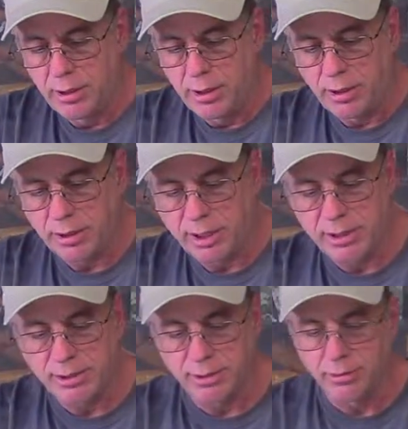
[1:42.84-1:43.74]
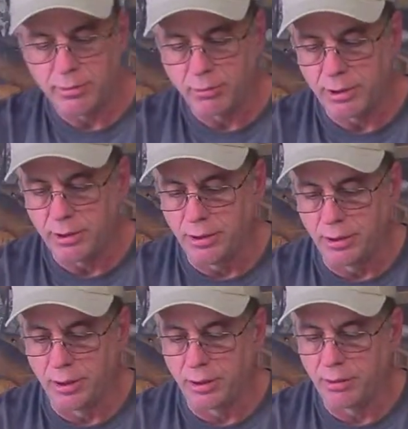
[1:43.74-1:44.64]
in the kitchen when
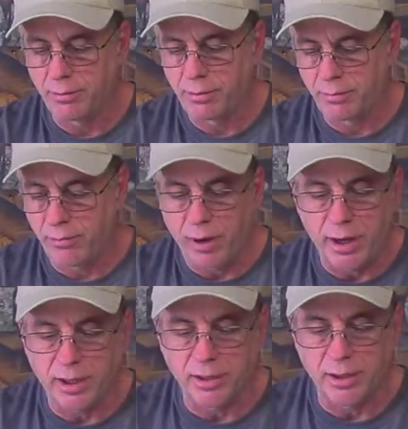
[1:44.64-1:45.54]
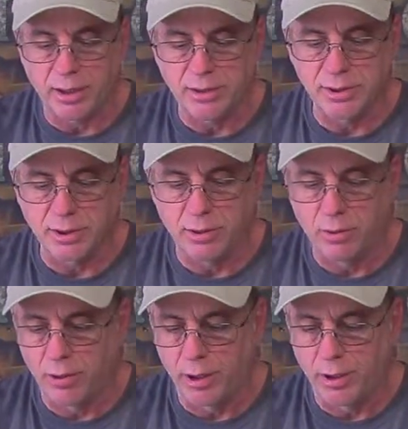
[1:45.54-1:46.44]
you're frying things in
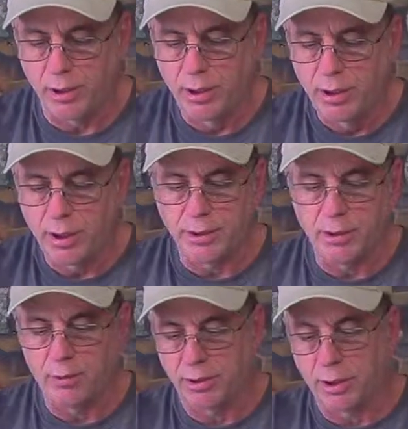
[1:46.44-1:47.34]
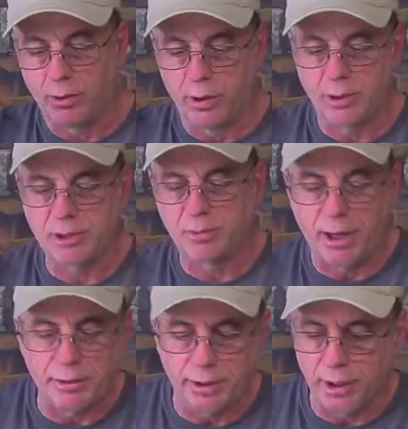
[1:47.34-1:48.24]
oil and you don't want the oil
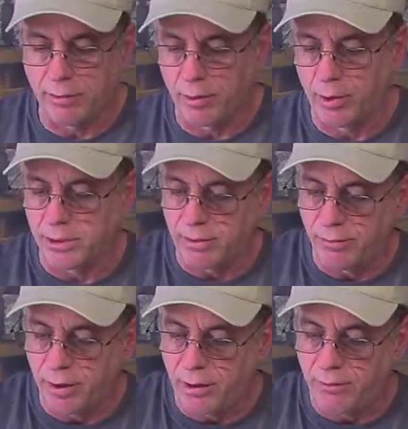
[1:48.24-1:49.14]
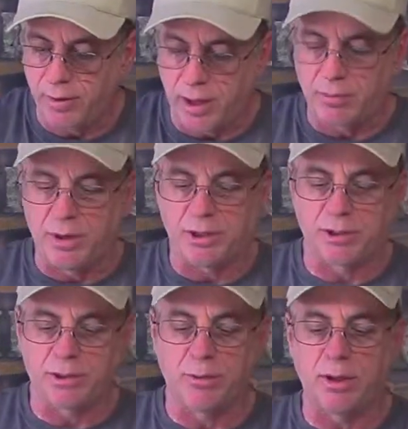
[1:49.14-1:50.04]
splattering everywhere. It's a very fine
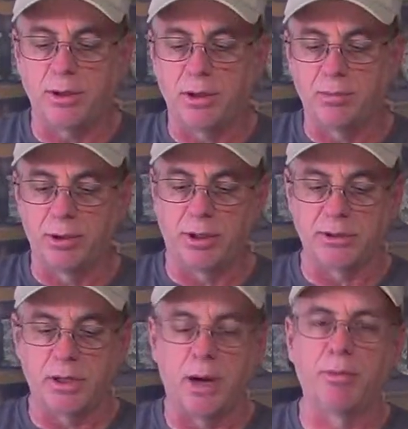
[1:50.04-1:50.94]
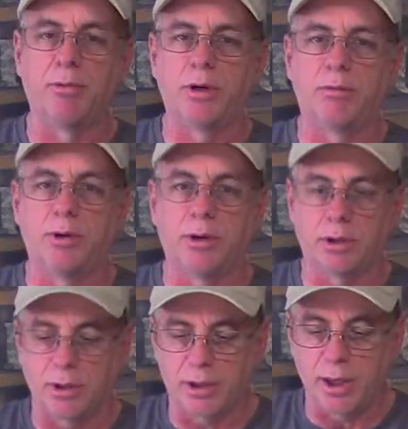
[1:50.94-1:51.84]
mesh screen that you put on top of whatever you're
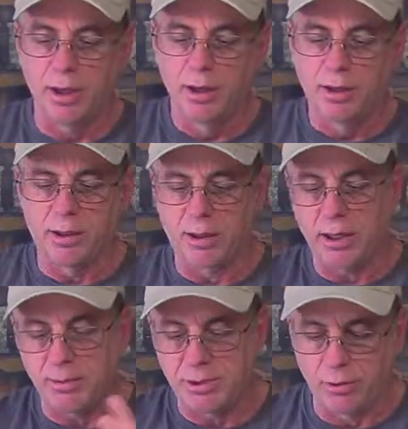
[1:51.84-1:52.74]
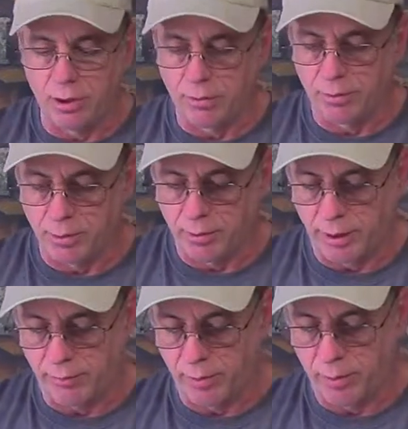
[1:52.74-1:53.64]
cooking, and it keeps the oil from
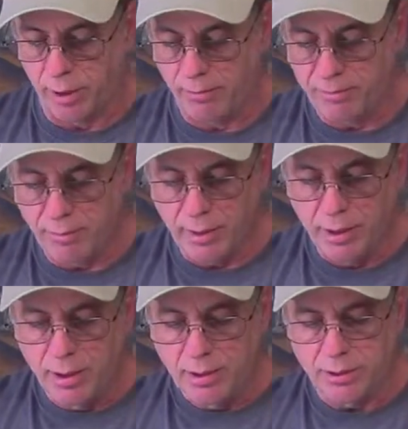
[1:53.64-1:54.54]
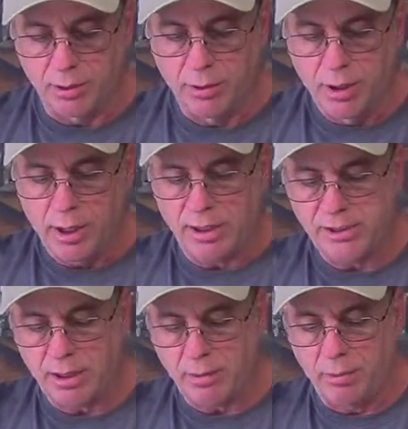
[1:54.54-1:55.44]
going everywhere. So I
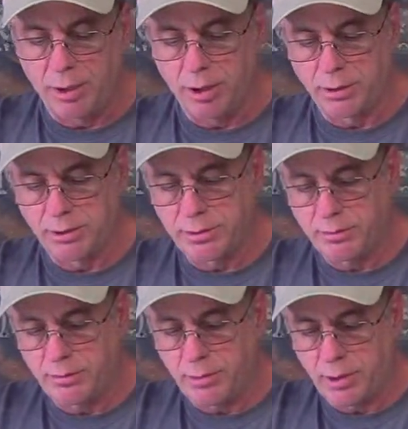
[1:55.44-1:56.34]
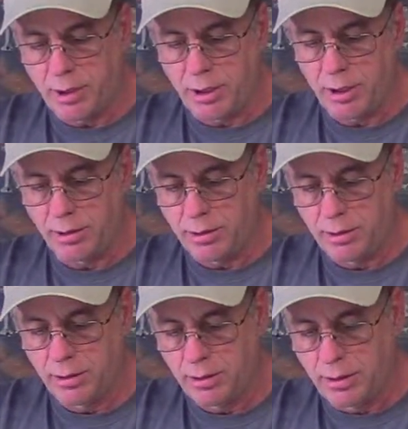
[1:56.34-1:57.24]
set my models
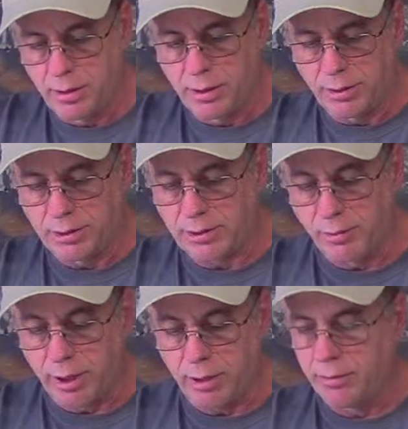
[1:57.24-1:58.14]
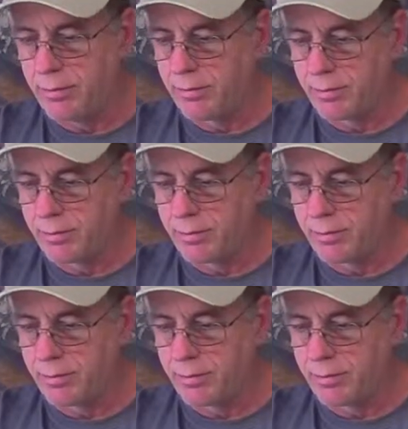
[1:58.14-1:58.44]
on the screen